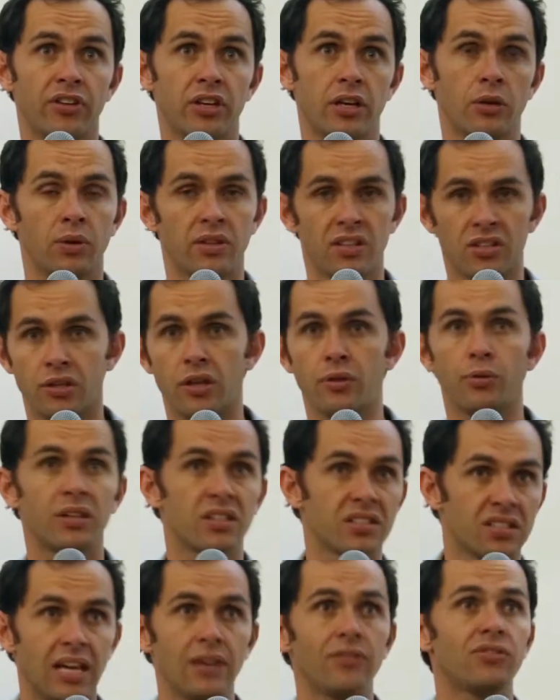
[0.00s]
Africa where there's no
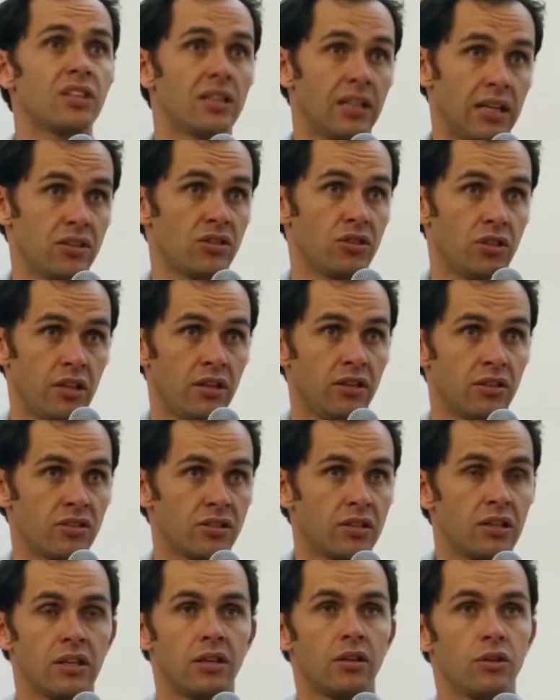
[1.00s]
real safety net. You know,
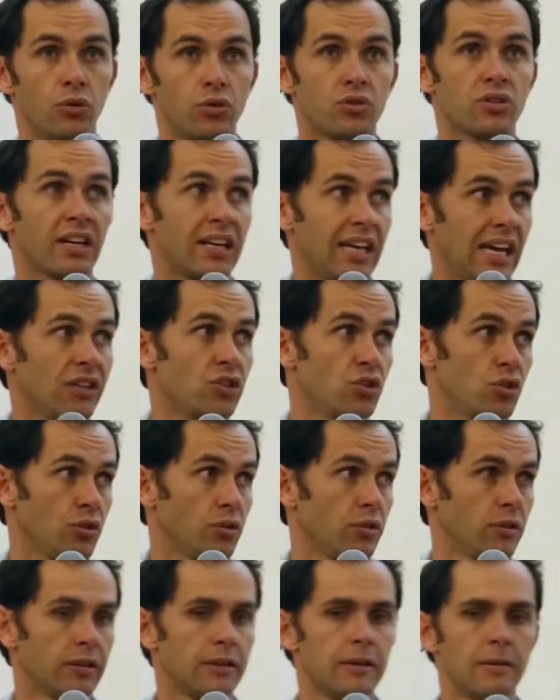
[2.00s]
who's going to catch you?